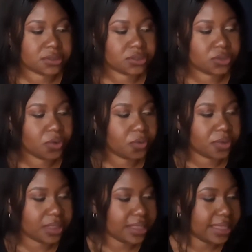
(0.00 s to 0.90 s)
So
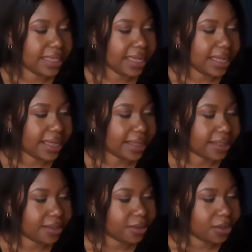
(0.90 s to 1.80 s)
So yeah,
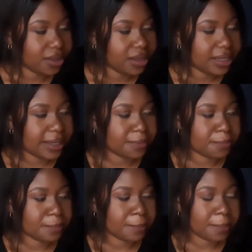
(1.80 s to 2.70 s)

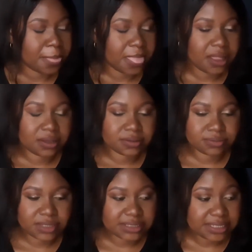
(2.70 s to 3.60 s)

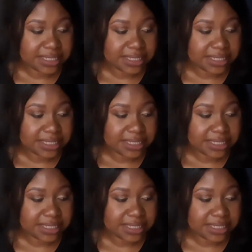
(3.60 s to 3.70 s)
as I